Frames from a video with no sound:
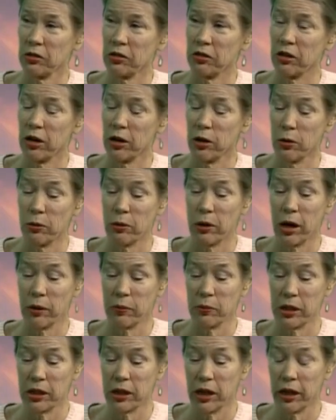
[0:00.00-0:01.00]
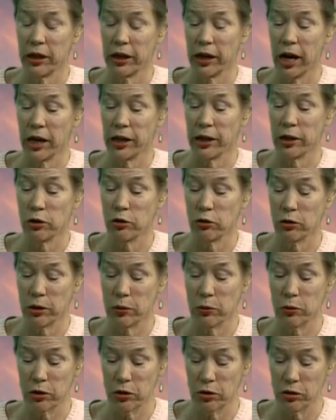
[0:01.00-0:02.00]
So, I mean, I agree
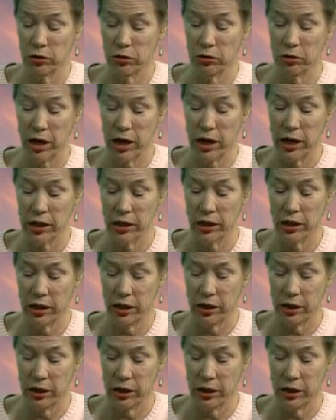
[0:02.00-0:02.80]
with you that,